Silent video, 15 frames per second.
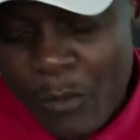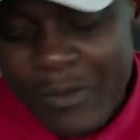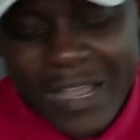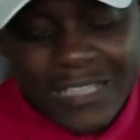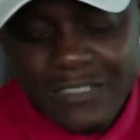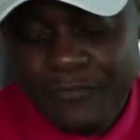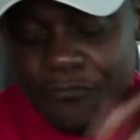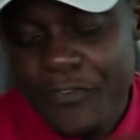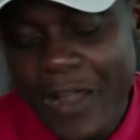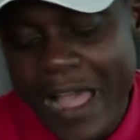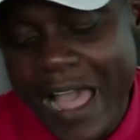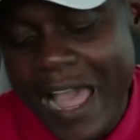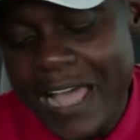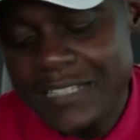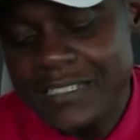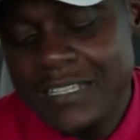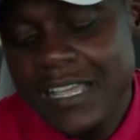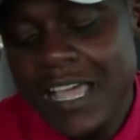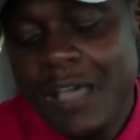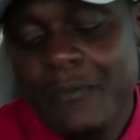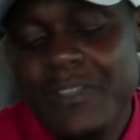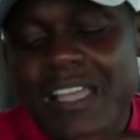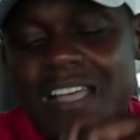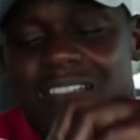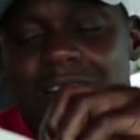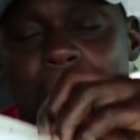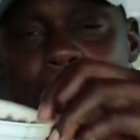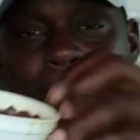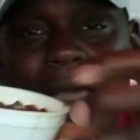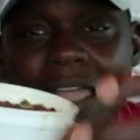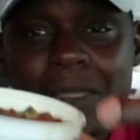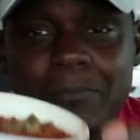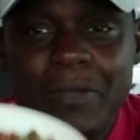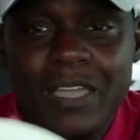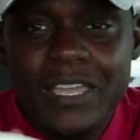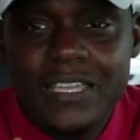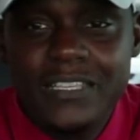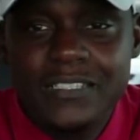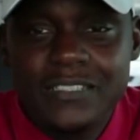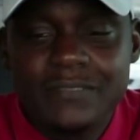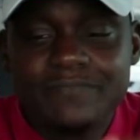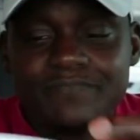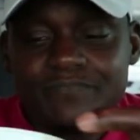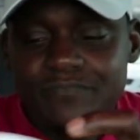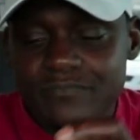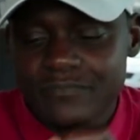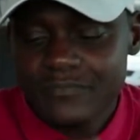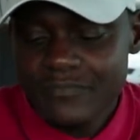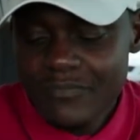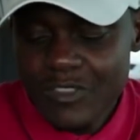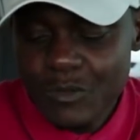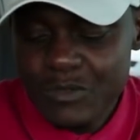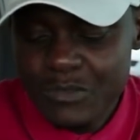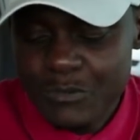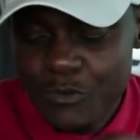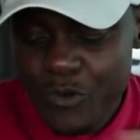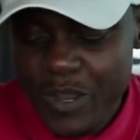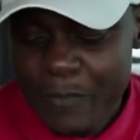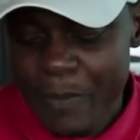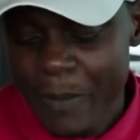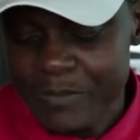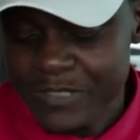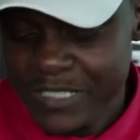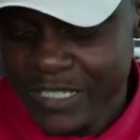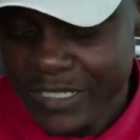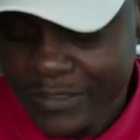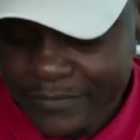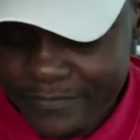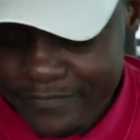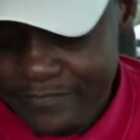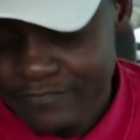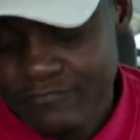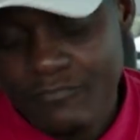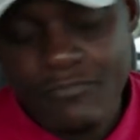We got some fries and we got some baked beans with some green peppers in it.